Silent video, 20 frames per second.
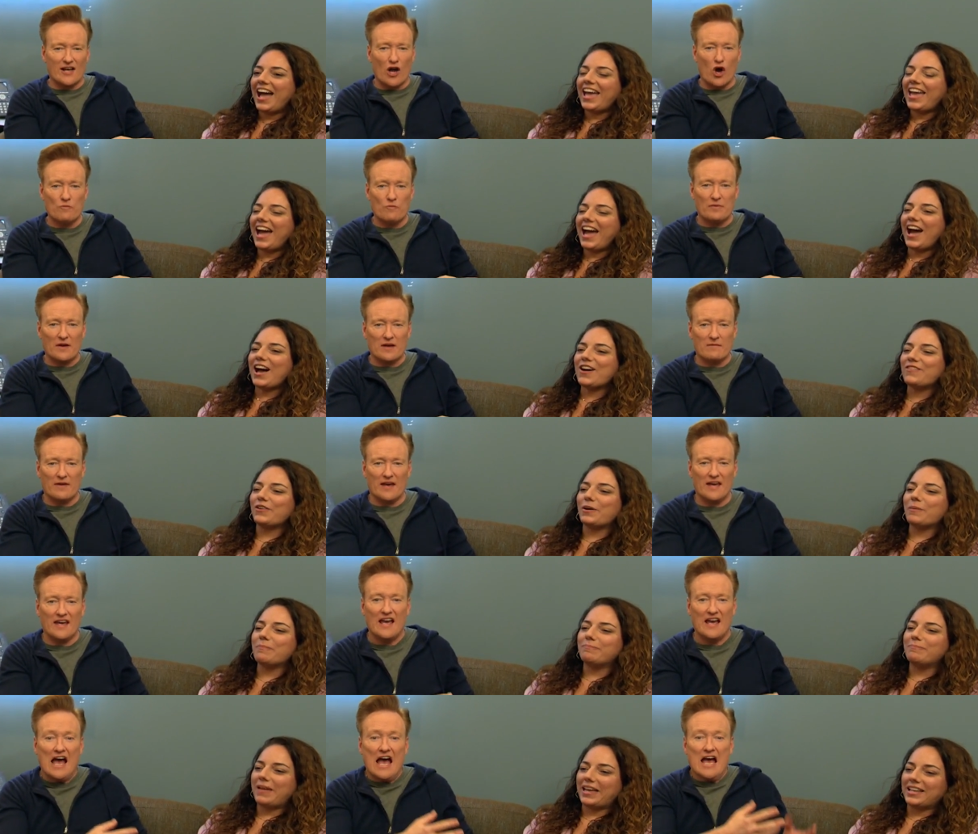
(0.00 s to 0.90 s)
Speaker 1: I helping
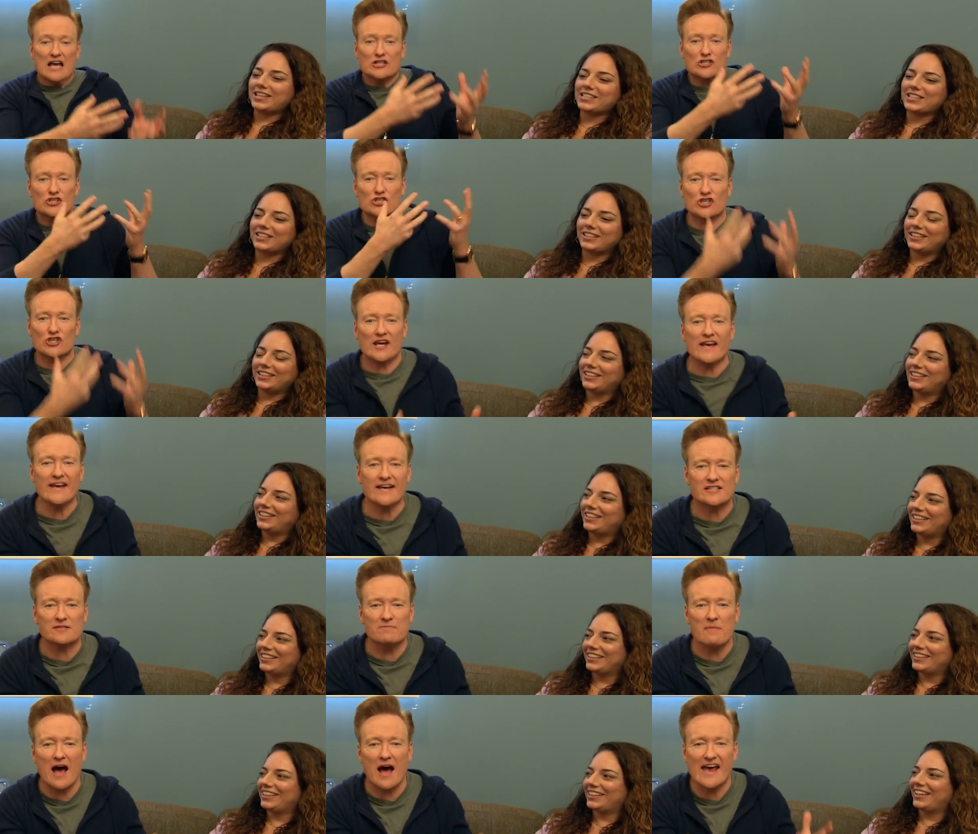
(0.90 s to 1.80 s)
me.
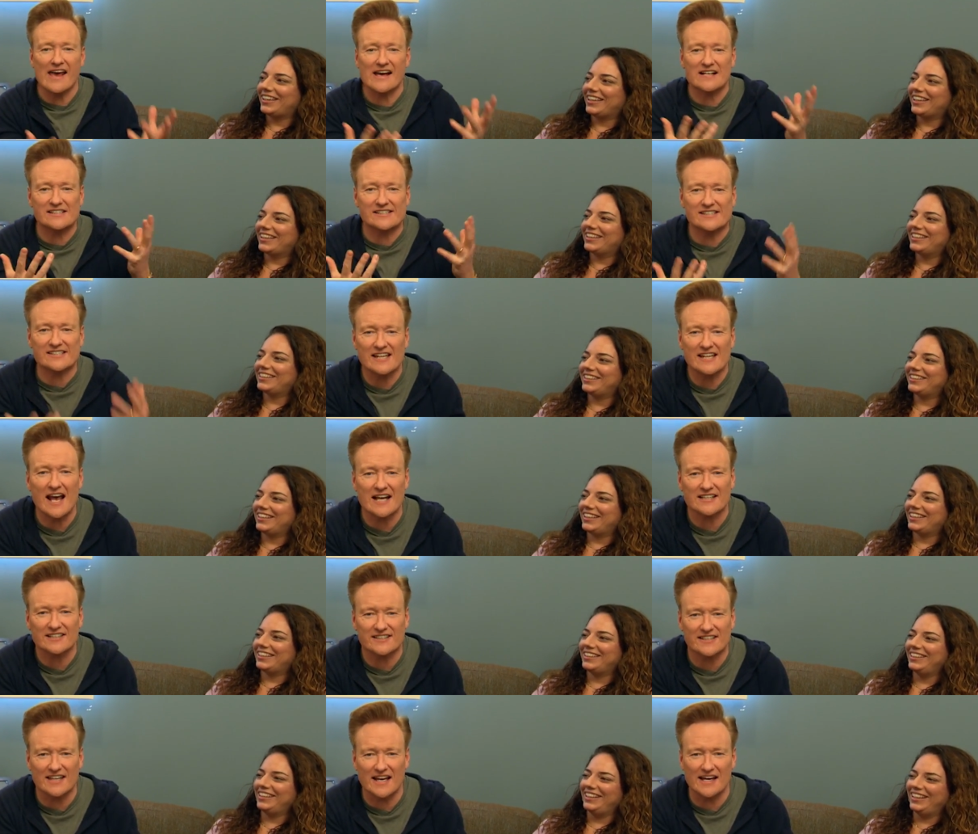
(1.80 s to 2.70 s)
She's my
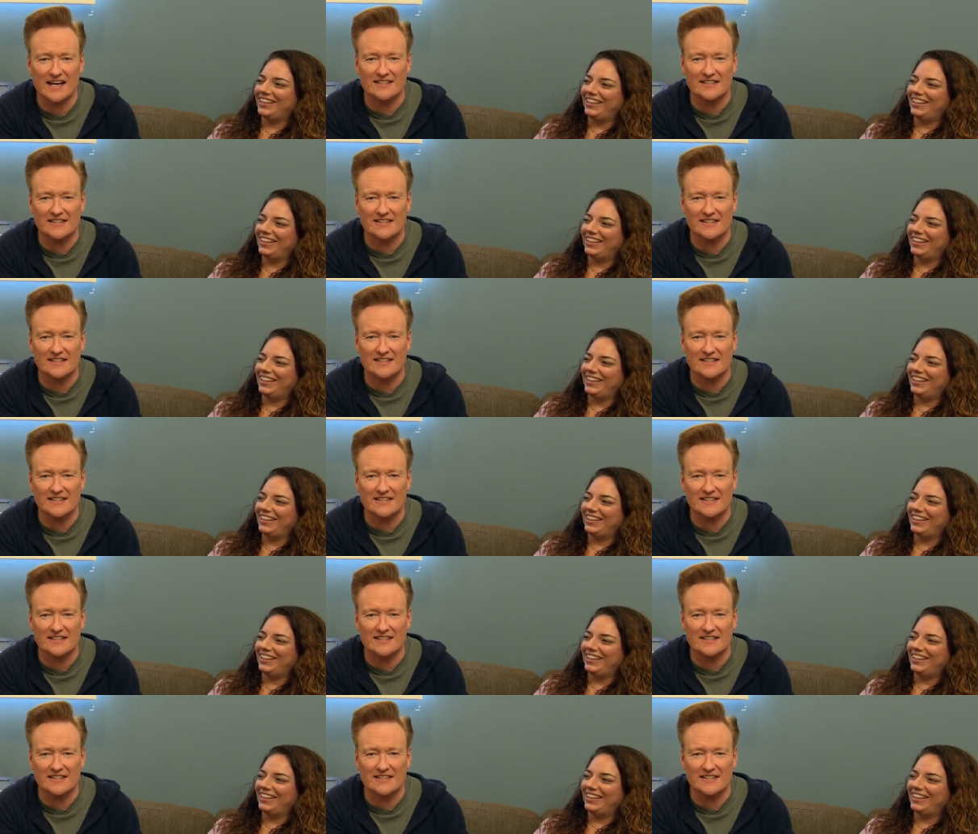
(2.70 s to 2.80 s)
assistant.